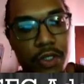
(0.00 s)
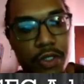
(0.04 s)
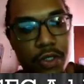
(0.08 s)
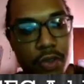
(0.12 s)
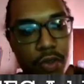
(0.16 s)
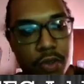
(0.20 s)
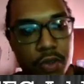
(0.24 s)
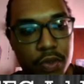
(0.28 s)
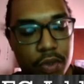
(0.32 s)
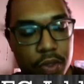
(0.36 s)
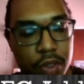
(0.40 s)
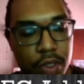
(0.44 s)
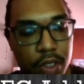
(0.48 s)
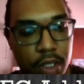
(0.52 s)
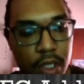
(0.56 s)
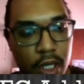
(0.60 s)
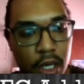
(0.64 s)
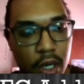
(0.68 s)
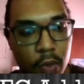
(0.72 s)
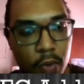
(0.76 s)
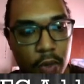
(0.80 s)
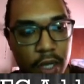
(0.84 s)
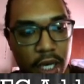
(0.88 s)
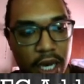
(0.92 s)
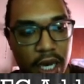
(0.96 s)
So
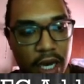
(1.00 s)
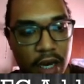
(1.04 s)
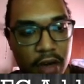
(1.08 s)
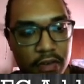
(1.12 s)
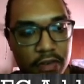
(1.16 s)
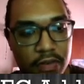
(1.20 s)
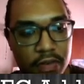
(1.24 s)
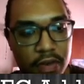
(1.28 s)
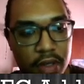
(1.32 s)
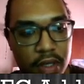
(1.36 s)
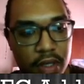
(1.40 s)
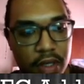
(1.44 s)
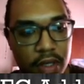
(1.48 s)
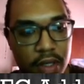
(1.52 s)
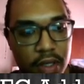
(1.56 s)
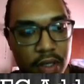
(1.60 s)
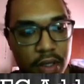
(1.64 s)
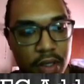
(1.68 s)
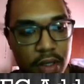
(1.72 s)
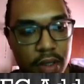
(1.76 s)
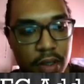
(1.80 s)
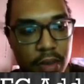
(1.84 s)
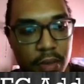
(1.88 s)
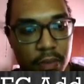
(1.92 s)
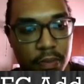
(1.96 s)
now we have
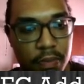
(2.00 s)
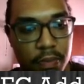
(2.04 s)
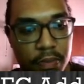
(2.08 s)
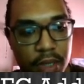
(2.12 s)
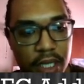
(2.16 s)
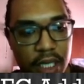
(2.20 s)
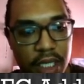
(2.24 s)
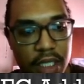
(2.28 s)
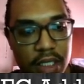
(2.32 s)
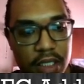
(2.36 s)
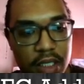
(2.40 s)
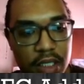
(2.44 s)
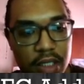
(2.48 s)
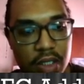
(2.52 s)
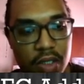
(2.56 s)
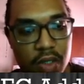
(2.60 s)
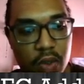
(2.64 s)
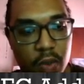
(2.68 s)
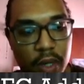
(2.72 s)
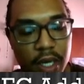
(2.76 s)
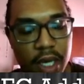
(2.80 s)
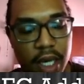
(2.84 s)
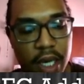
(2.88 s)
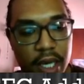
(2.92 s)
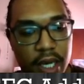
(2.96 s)
beta
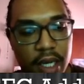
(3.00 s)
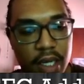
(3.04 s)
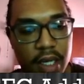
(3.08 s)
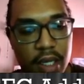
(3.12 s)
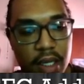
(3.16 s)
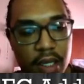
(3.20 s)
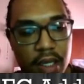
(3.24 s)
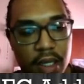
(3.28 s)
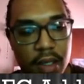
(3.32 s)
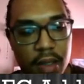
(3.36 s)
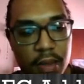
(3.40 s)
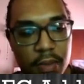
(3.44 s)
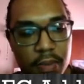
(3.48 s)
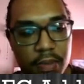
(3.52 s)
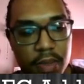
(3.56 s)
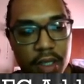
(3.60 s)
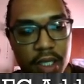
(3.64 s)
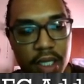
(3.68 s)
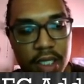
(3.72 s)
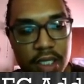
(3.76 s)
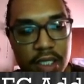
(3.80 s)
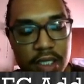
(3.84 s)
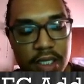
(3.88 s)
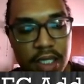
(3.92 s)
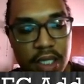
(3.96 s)
squared
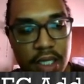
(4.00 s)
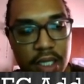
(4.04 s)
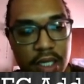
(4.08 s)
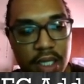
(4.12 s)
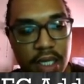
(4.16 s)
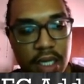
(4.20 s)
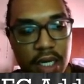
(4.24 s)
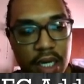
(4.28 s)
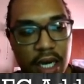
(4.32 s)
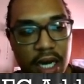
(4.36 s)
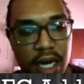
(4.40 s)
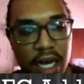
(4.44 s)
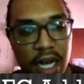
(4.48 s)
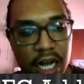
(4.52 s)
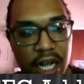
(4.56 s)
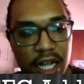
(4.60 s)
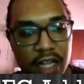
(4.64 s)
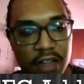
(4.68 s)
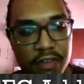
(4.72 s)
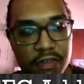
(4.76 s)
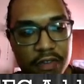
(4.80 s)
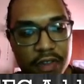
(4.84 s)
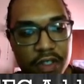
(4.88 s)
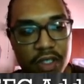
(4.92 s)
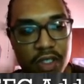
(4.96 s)
plus
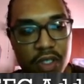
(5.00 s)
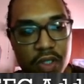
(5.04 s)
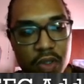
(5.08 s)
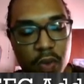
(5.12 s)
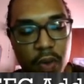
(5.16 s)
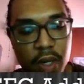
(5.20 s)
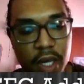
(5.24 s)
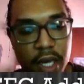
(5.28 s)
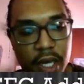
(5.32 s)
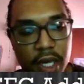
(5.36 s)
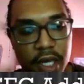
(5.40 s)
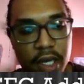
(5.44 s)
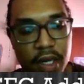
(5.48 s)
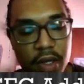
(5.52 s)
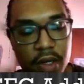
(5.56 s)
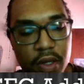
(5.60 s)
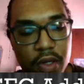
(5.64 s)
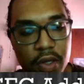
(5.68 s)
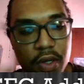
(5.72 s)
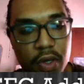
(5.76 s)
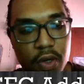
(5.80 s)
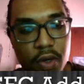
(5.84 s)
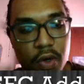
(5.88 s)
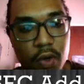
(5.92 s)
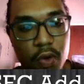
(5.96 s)
alpha squared
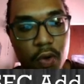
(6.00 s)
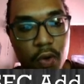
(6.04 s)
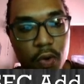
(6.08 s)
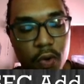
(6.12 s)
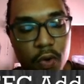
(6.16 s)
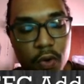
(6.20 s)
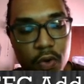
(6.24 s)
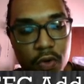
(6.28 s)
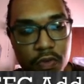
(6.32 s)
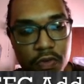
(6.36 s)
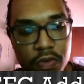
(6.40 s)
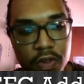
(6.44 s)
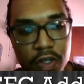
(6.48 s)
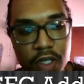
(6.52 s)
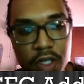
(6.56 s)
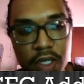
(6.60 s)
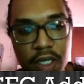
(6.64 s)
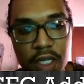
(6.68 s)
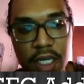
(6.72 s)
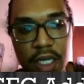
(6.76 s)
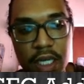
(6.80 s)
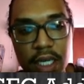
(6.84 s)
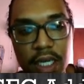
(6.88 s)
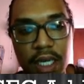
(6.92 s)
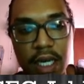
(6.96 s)
over,
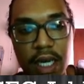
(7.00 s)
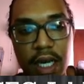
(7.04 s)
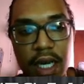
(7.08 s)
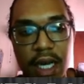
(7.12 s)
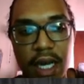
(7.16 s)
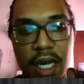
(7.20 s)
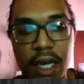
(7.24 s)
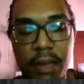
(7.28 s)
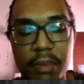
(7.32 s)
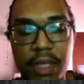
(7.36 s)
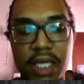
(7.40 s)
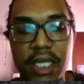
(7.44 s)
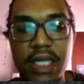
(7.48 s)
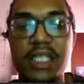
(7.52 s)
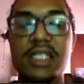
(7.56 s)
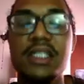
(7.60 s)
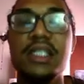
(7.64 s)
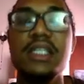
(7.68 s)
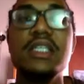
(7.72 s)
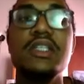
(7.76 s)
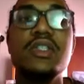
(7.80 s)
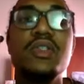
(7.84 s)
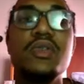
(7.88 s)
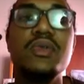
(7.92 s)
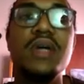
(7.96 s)
and because
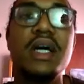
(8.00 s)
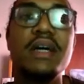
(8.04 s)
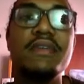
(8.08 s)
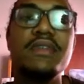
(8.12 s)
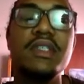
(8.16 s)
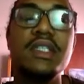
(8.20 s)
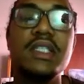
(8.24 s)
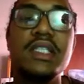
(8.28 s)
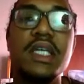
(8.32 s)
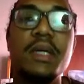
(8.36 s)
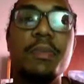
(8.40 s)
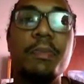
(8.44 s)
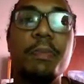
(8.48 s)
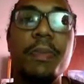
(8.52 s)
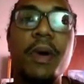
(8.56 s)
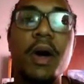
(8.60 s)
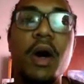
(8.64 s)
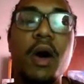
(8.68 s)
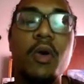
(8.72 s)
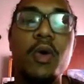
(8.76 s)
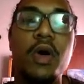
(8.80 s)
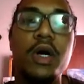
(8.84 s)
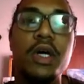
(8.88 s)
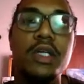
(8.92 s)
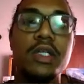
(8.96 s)
these two have the same
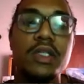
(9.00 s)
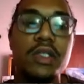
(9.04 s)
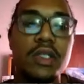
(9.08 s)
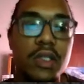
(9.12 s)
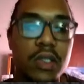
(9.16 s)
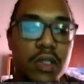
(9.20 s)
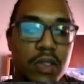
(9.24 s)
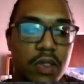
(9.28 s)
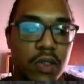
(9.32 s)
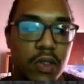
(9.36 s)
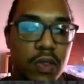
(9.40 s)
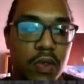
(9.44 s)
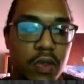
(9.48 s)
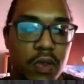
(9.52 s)
powers,